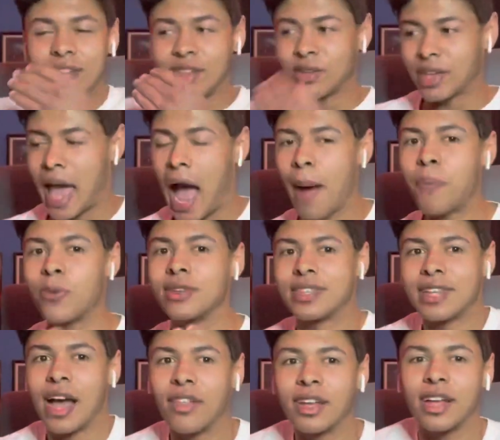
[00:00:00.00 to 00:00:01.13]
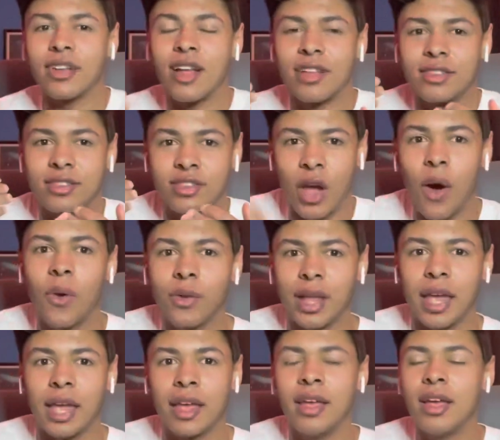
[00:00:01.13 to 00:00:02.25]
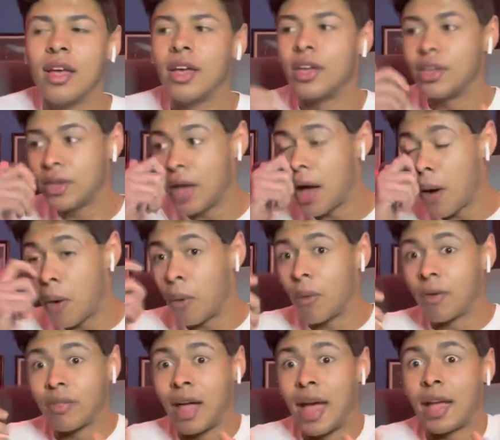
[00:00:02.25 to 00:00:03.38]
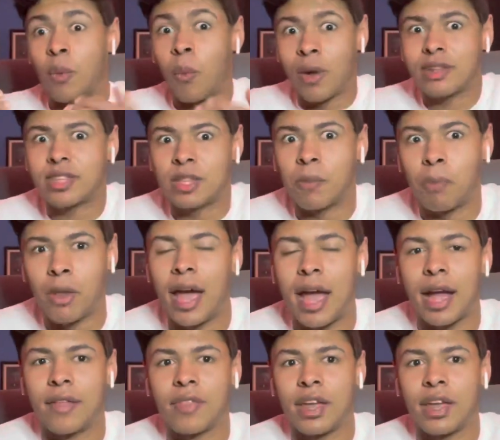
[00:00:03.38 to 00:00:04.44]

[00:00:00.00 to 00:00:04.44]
Cap was telling Tony, yo, like, what's the plan?